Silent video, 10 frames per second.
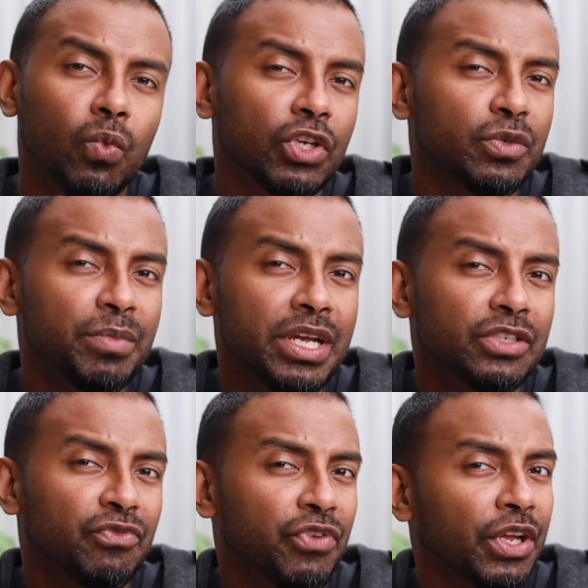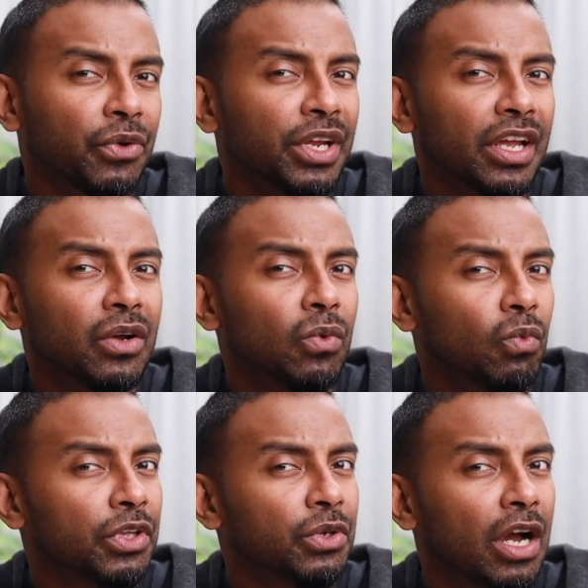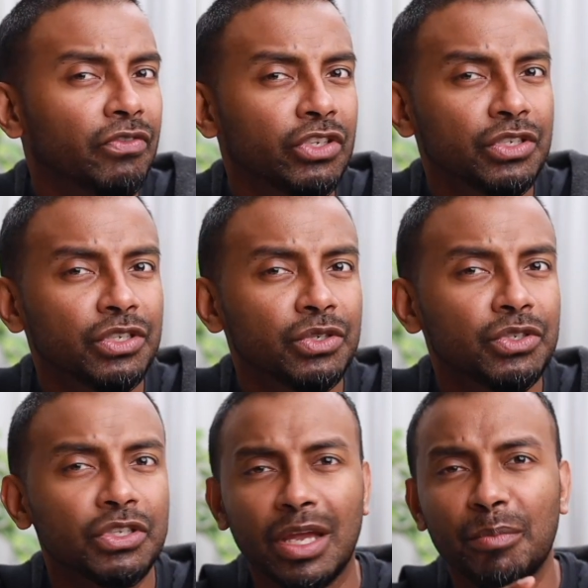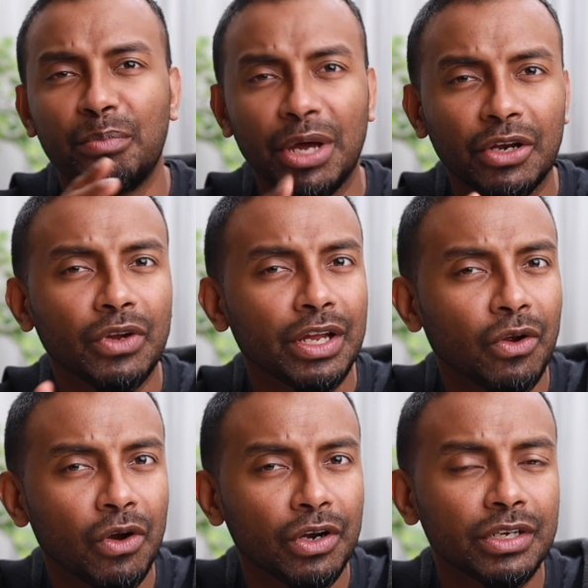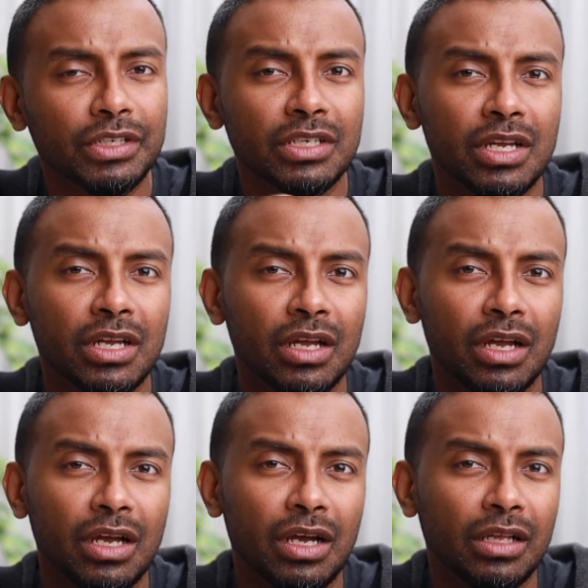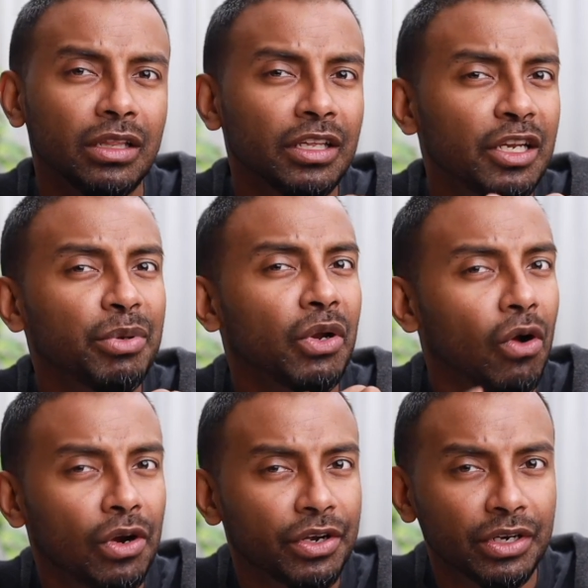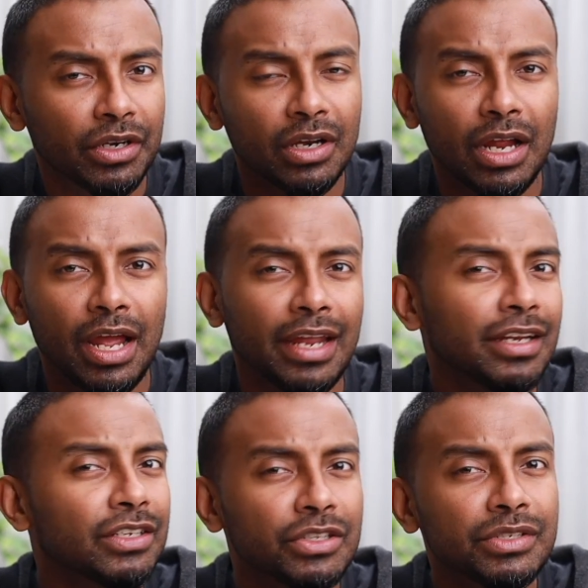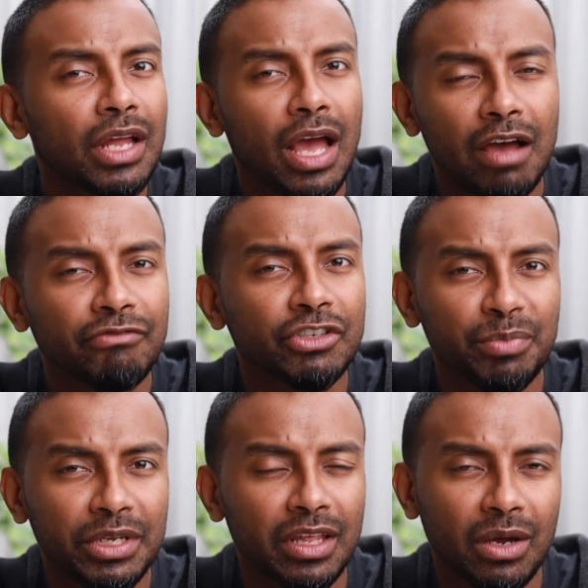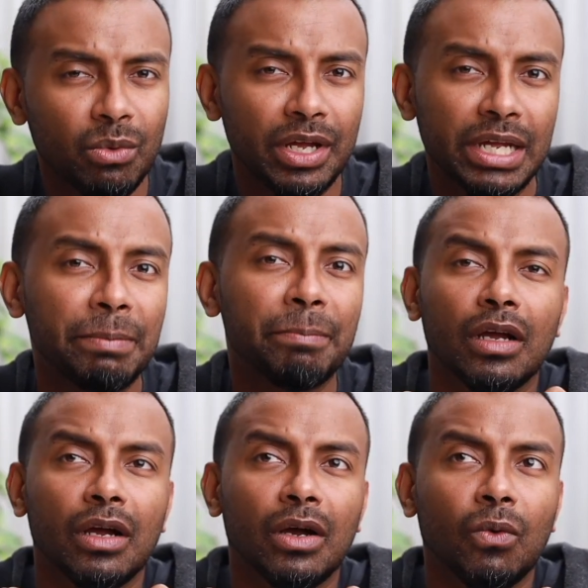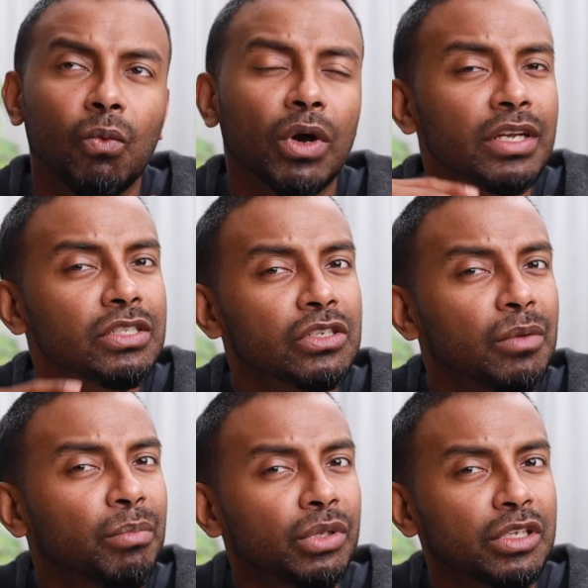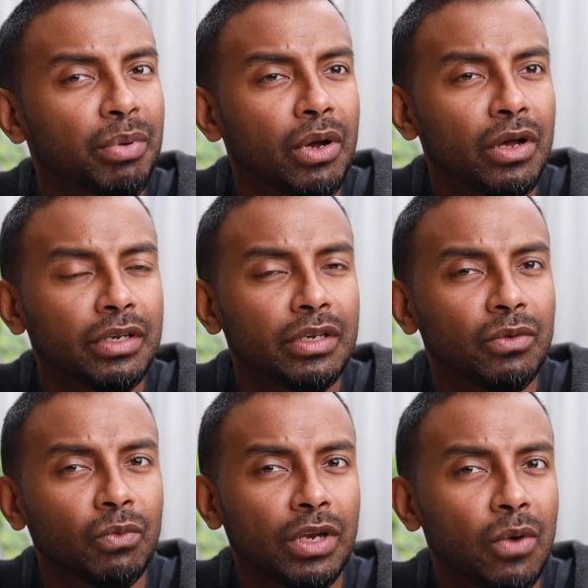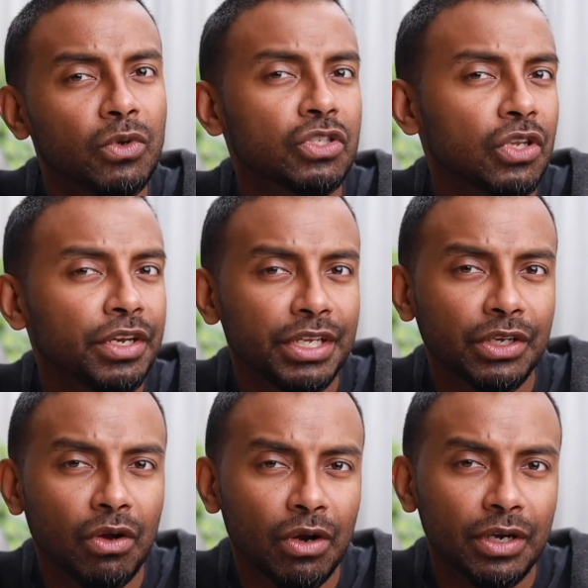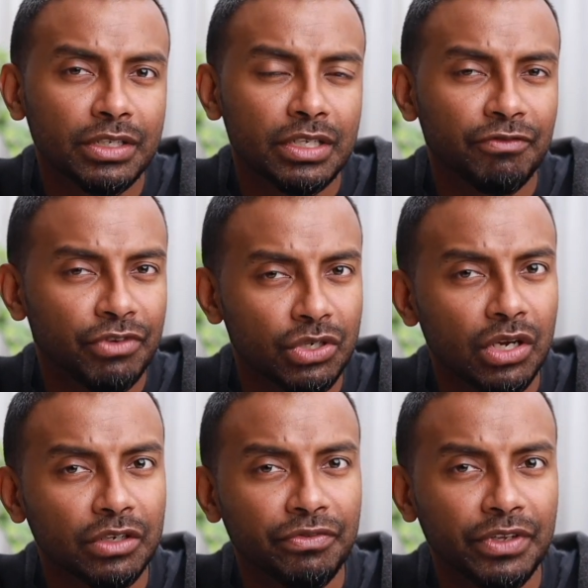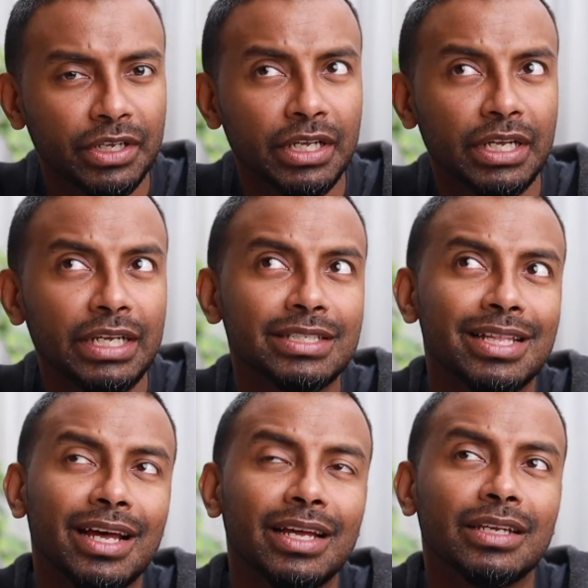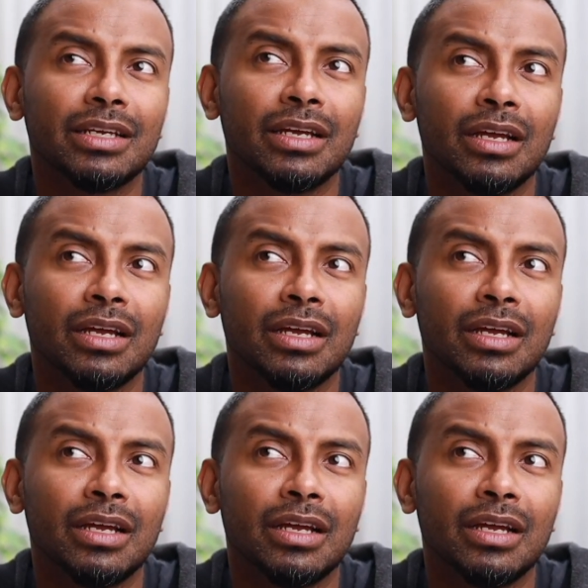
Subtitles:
which makes figuring out what you have to do to get better at art a little bit harder. And it doesn't have to be that way. What I stumbled upon when I was studying art and photography is that